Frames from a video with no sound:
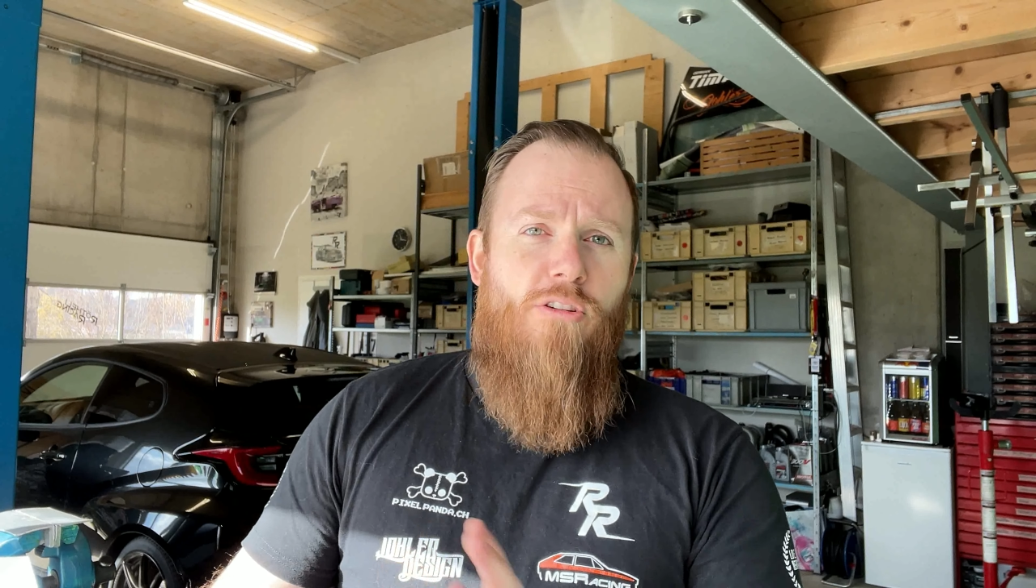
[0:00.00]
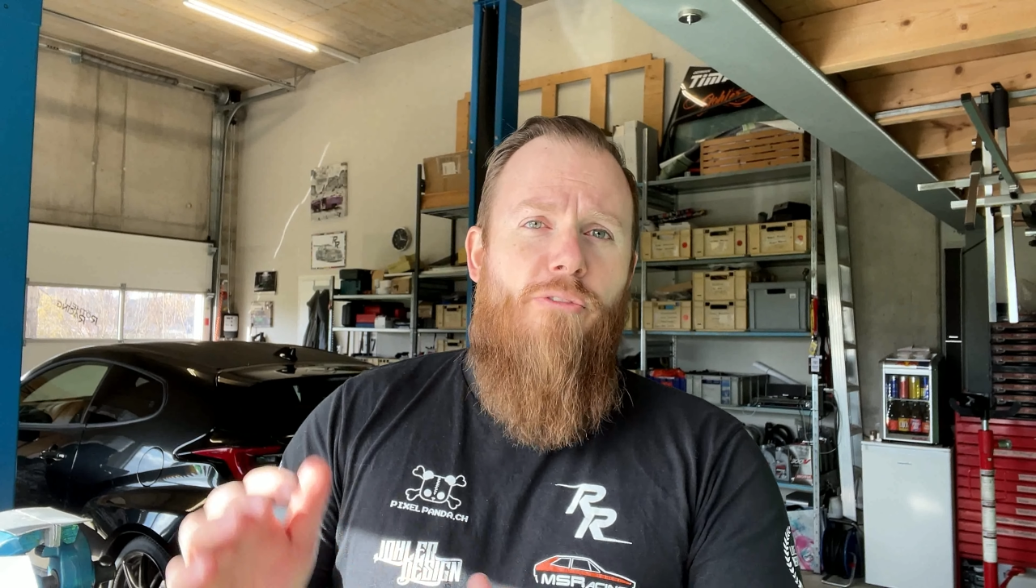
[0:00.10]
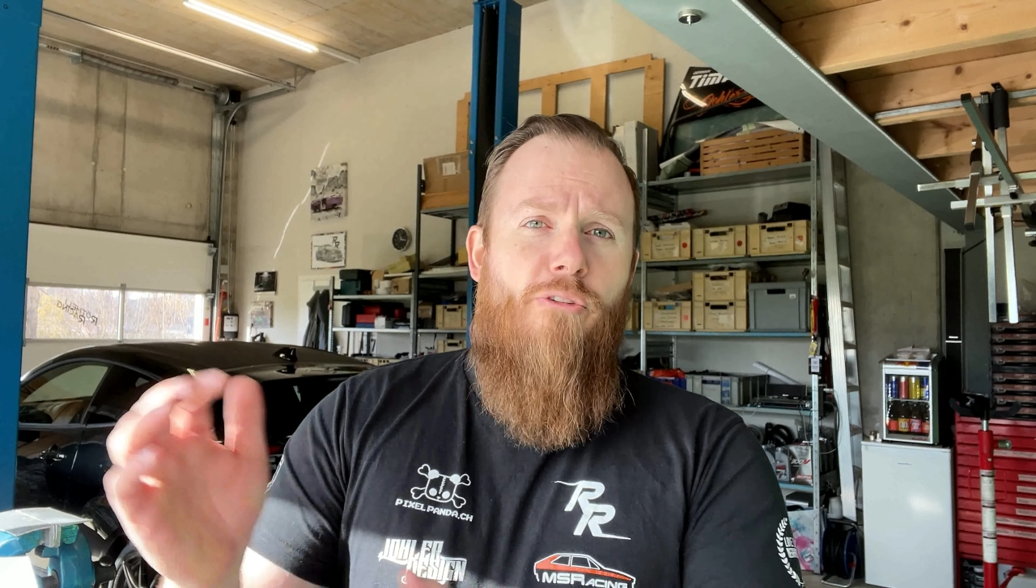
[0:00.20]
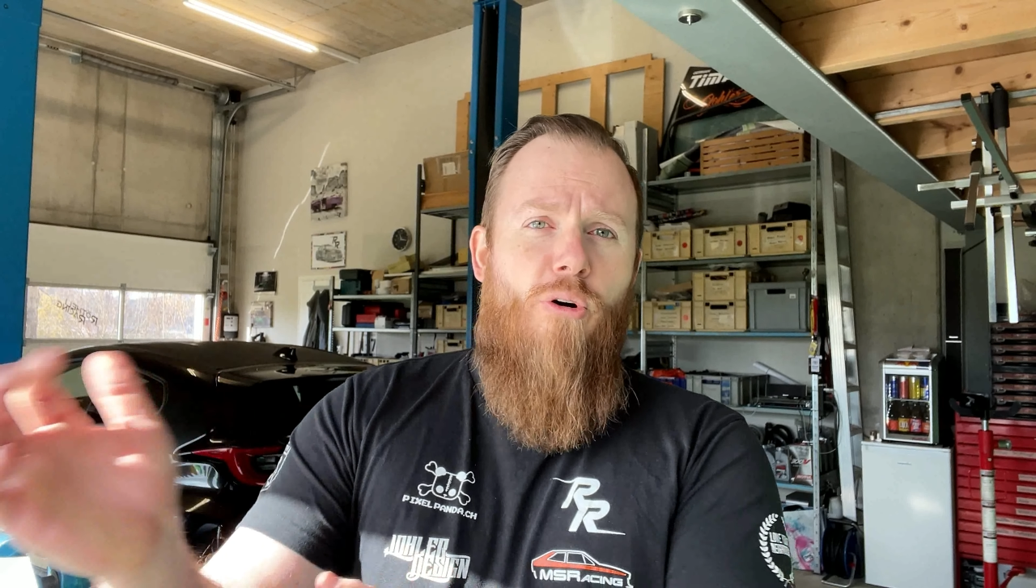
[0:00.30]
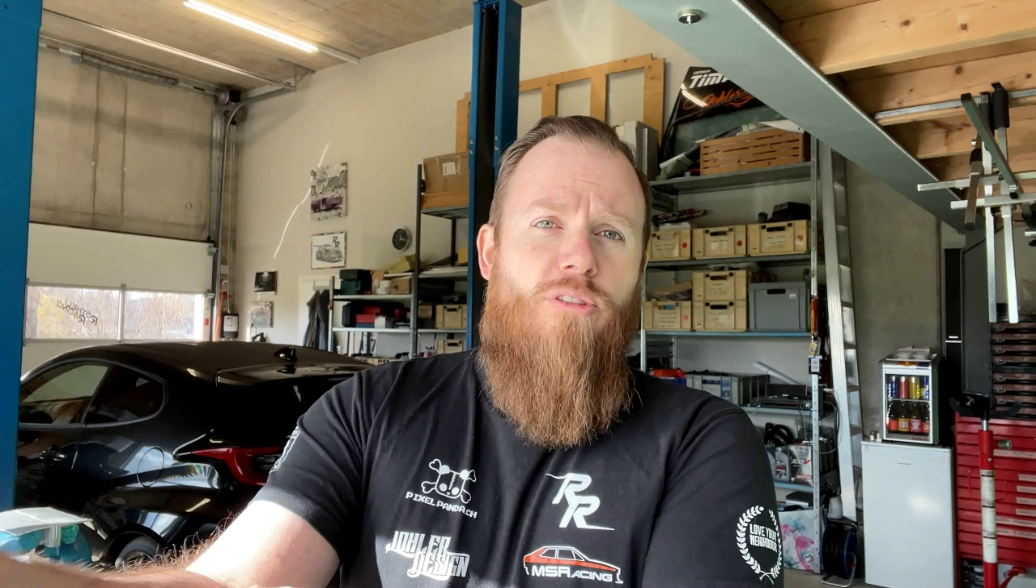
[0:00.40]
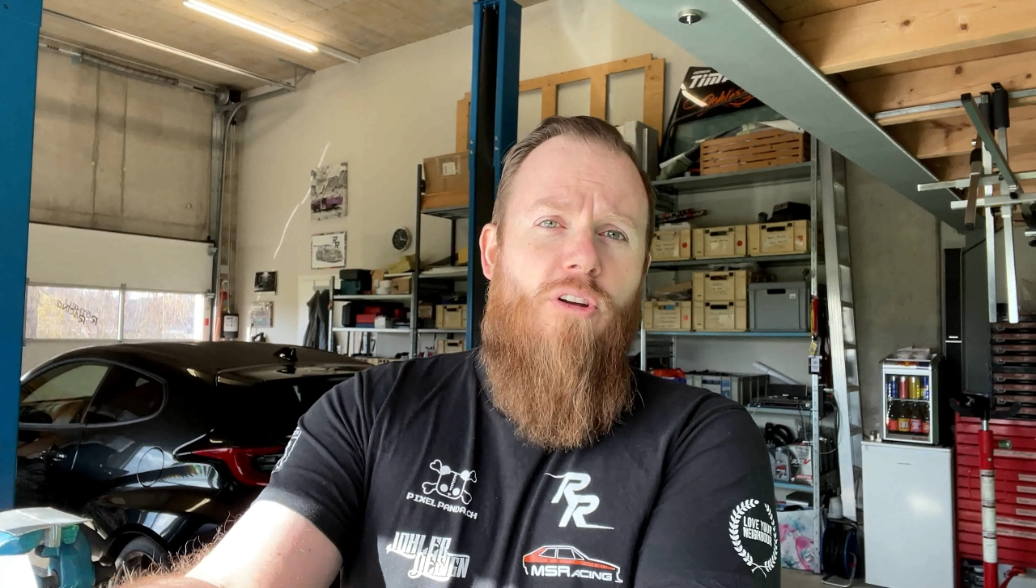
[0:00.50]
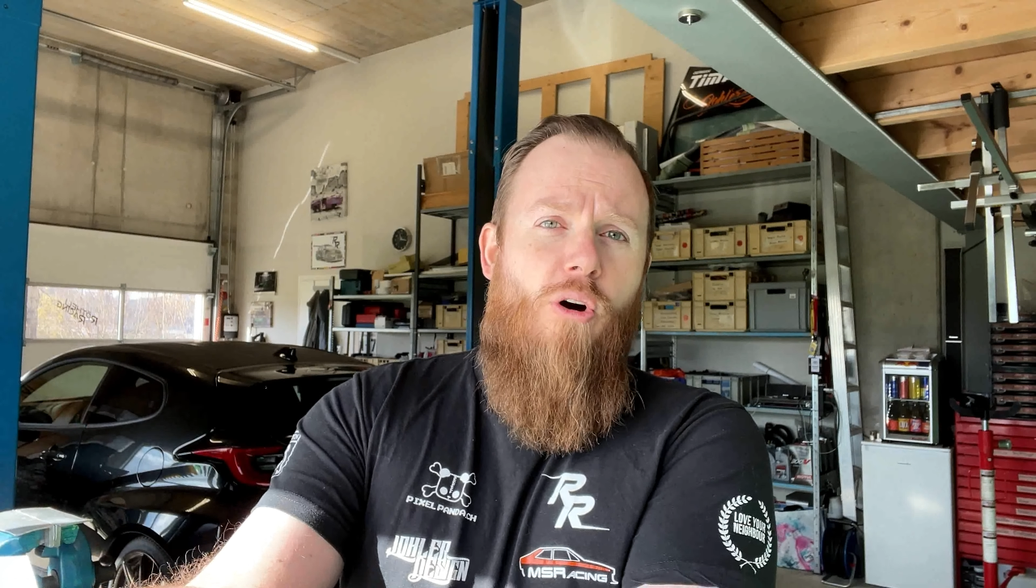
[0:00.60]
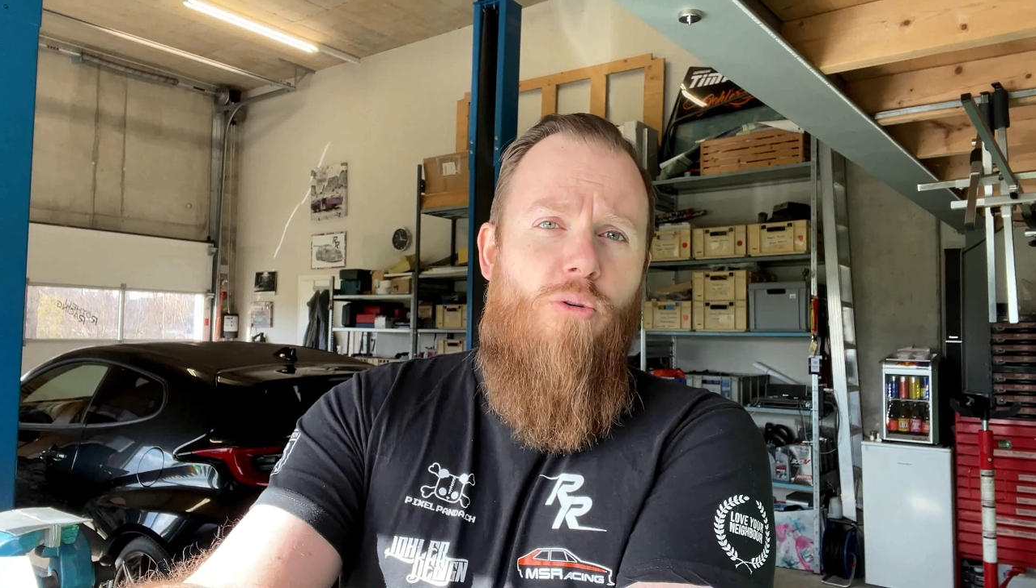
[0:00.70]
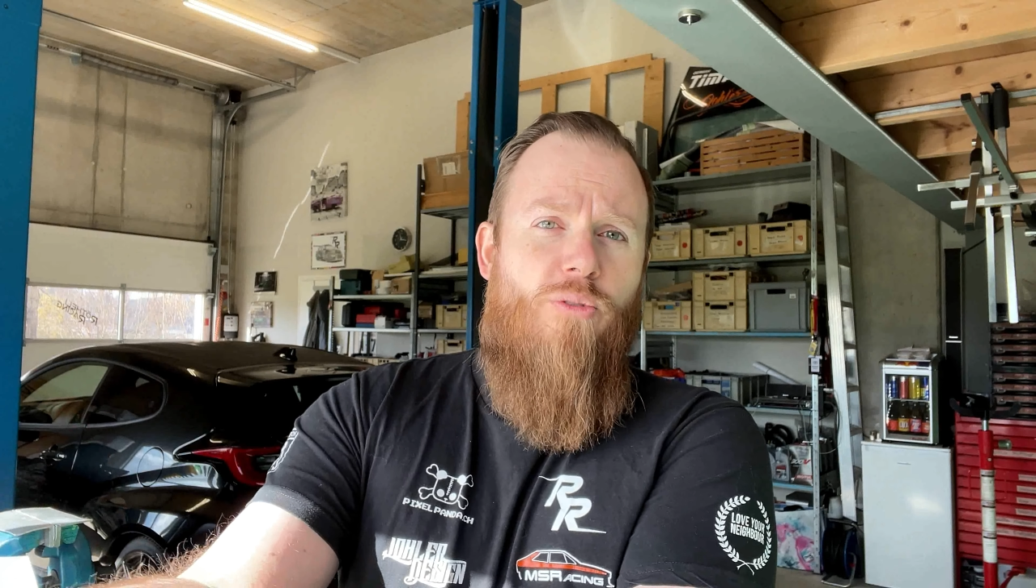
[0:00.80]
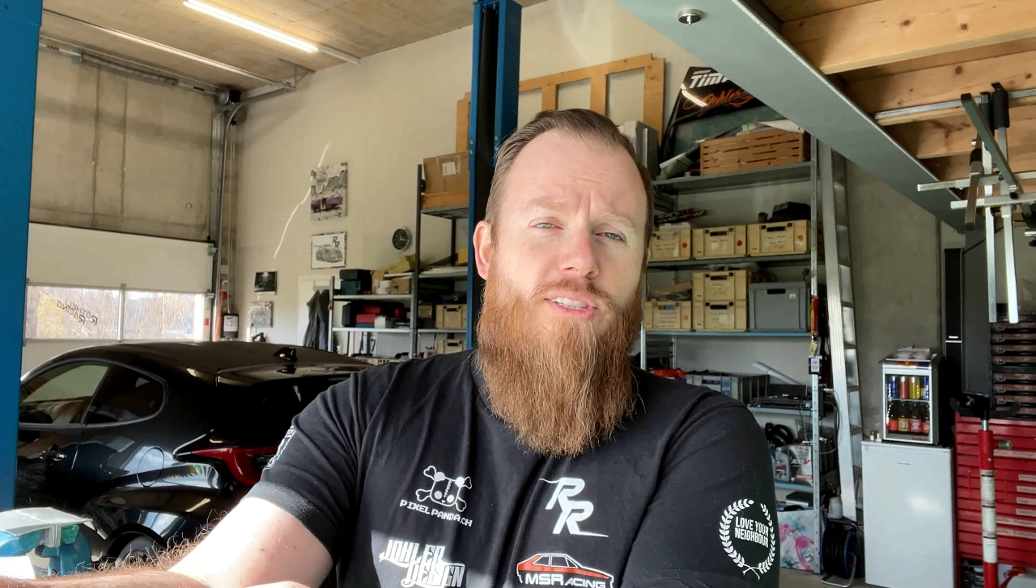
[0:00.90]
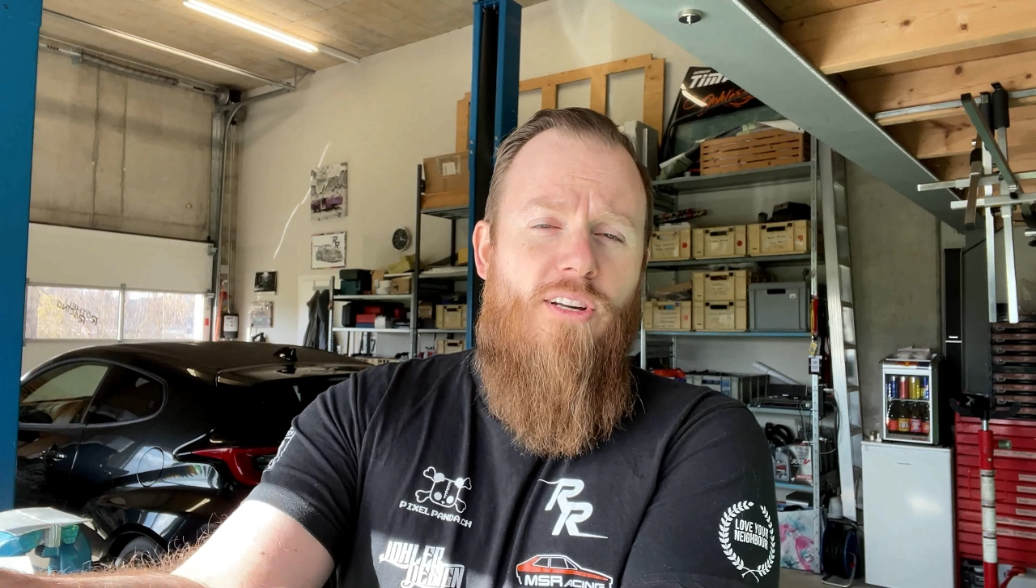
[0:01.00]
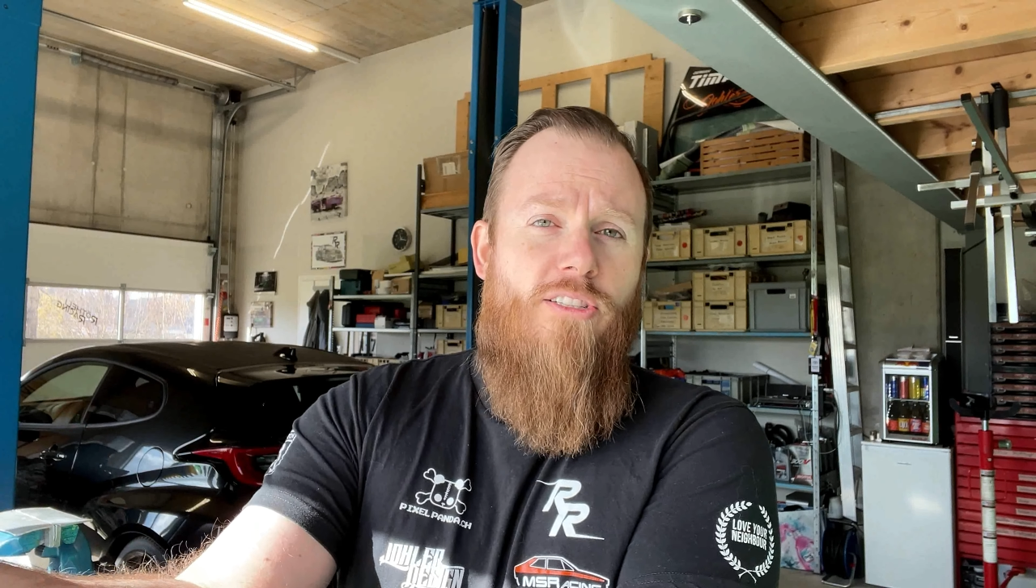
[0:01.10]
no fault codes